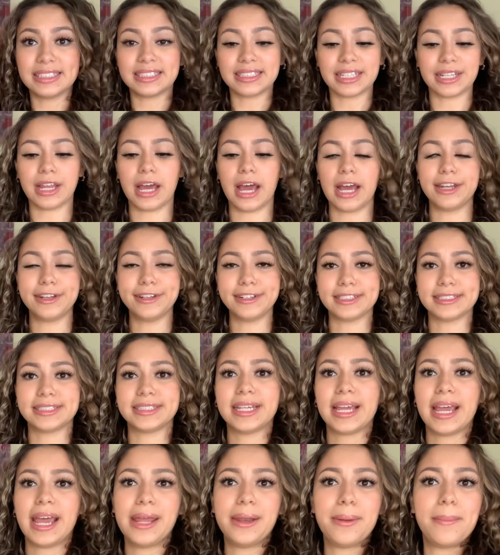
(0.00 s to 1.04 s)
in under
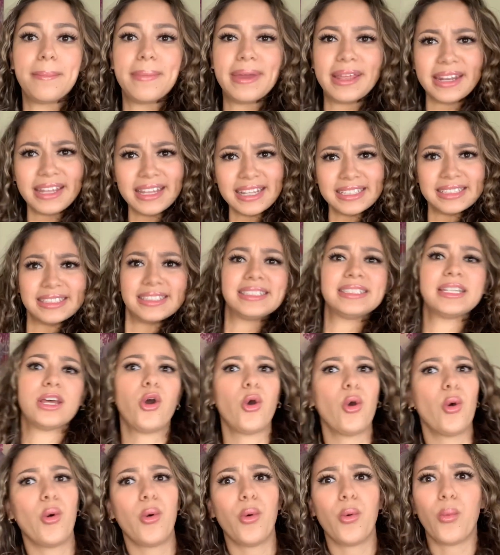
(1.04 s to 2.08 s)
10 minutes?
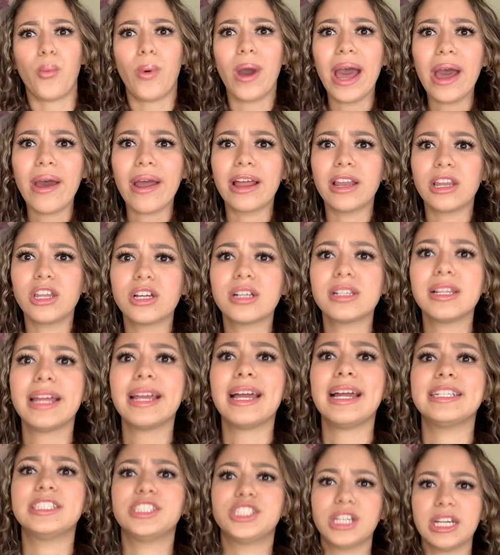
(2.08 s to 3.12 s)
Wow, it looked like
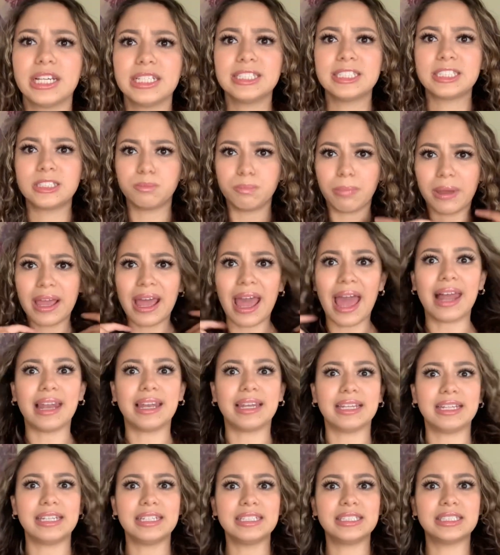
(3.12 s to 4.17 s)
I just spent at
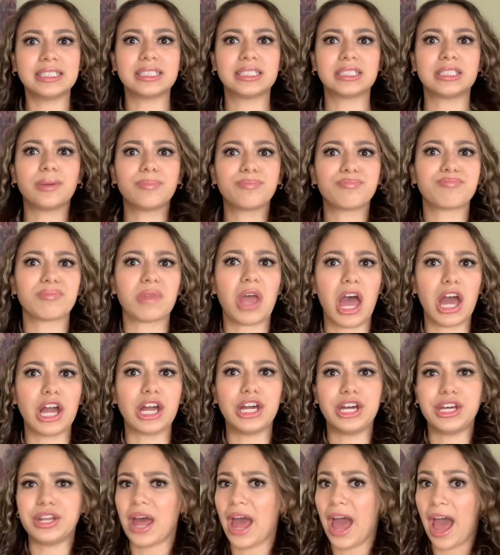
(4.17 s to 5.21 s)
least a
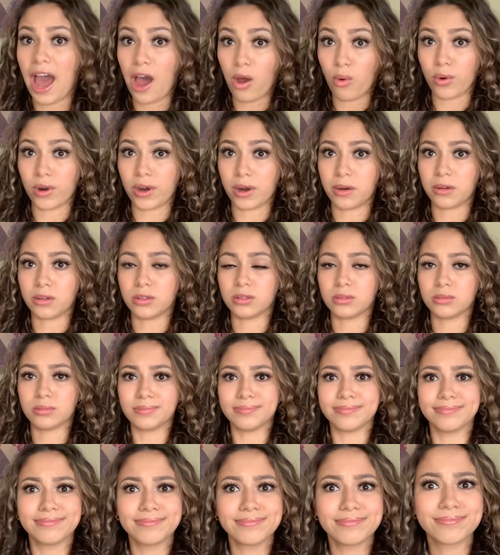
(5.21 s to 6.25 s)
good hour.
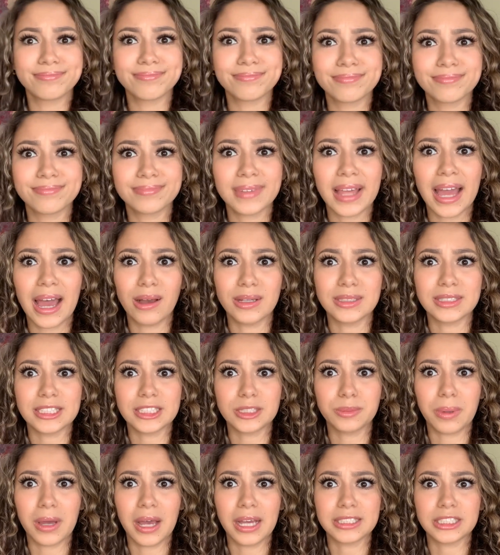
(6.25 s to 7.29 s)
How is this
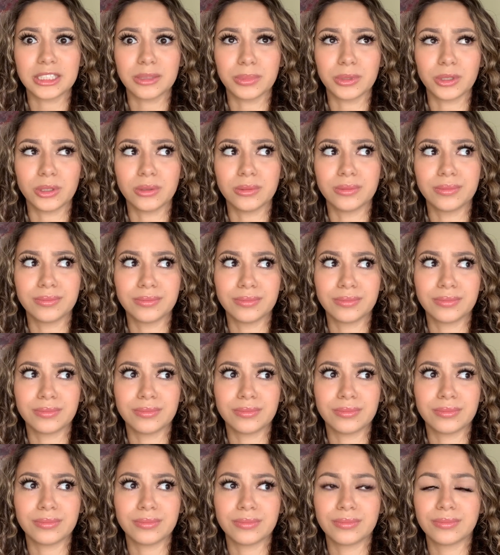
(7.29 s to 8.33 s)
possible?
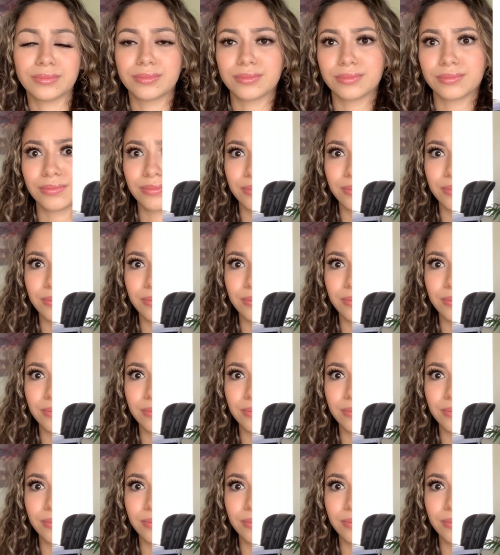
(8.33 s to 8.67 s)
Hey guys,